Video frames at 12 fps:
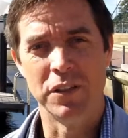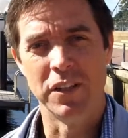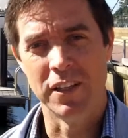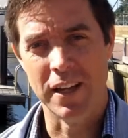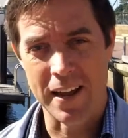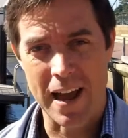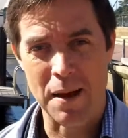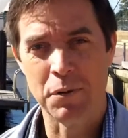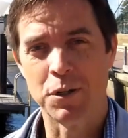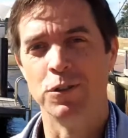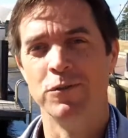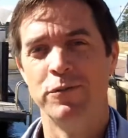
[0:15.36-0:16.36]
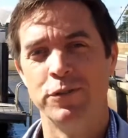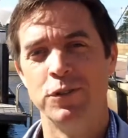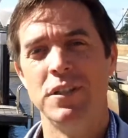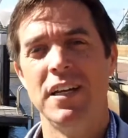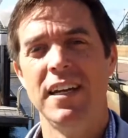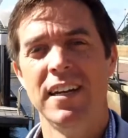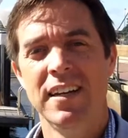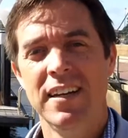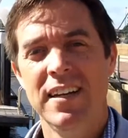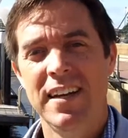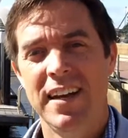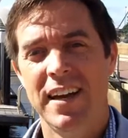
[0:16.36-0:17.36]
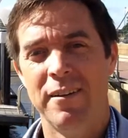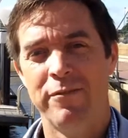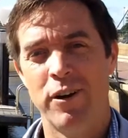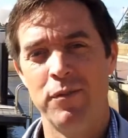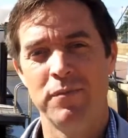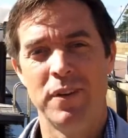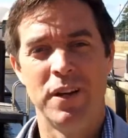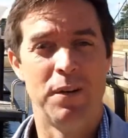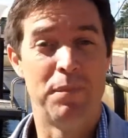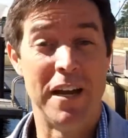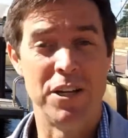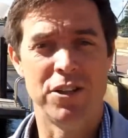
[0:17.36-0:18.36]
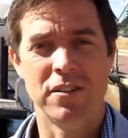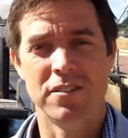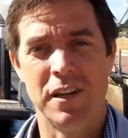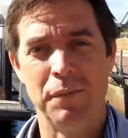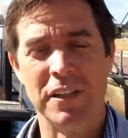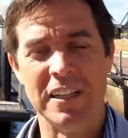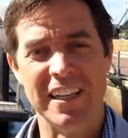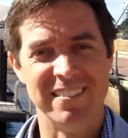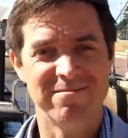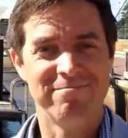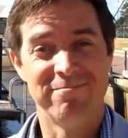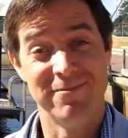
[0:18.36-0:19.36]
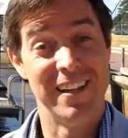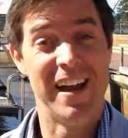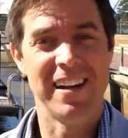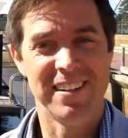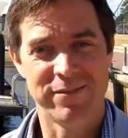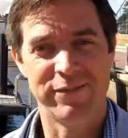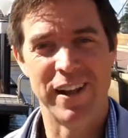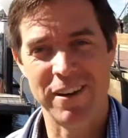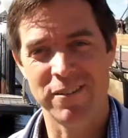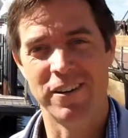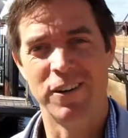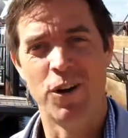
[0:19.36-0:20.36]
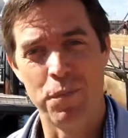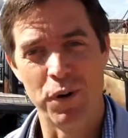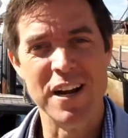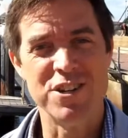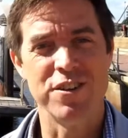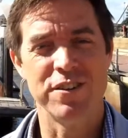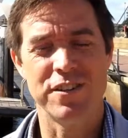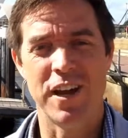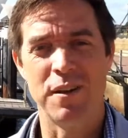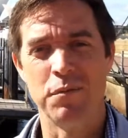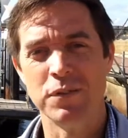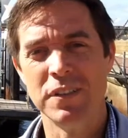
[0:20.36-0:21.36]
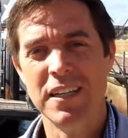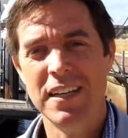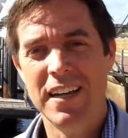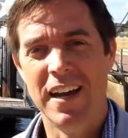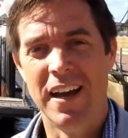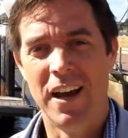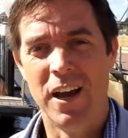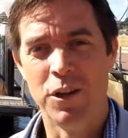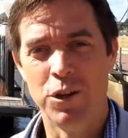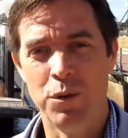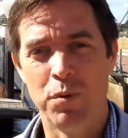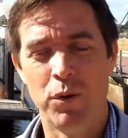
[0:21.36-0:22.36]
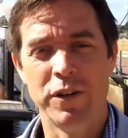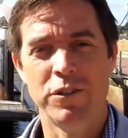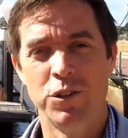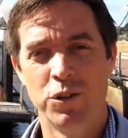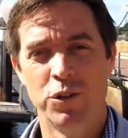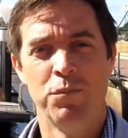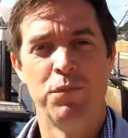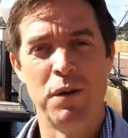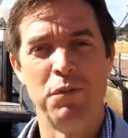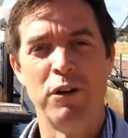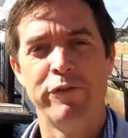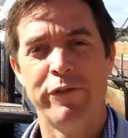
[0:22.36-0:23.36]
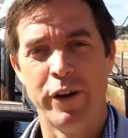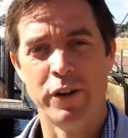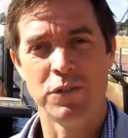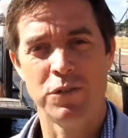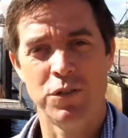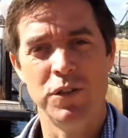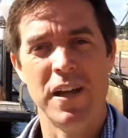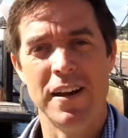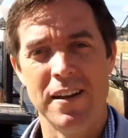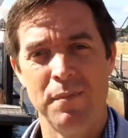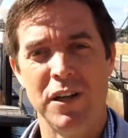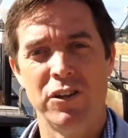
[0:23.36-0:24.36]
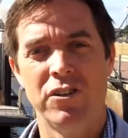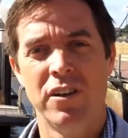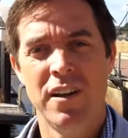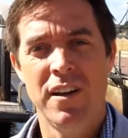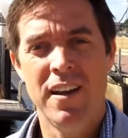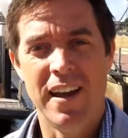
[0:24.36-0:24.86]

with an app called 4D. From a patient seemingly laying flat on an operation table, you point your mobile phone to that image,